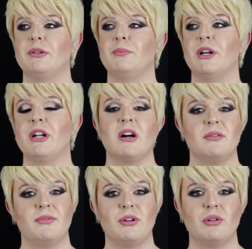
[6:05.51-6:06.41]
It can be an
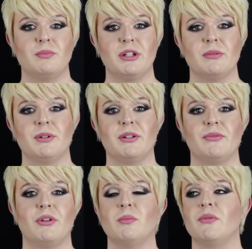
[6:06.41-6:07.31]
art form, it can be a
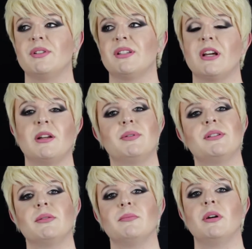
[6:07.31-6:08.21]
form of
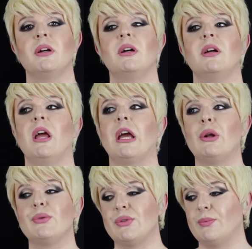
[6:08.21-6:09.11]
escapism. It
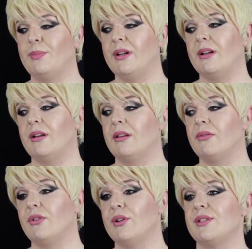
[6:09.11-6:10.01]
can also be
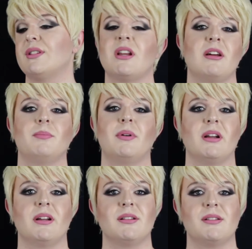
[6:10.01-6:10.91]
the first step,
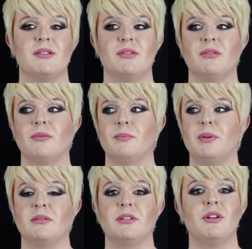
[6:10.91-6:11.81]
I guess, to
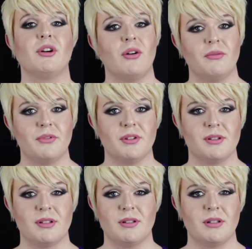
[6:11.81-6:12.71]
building your
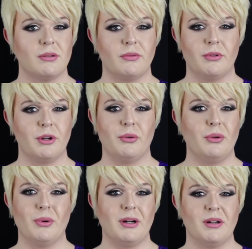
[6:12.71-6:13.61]
confidence and discovering who
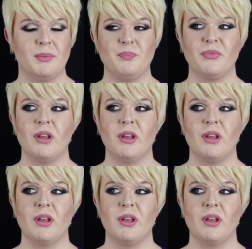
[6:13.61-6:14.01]
you are.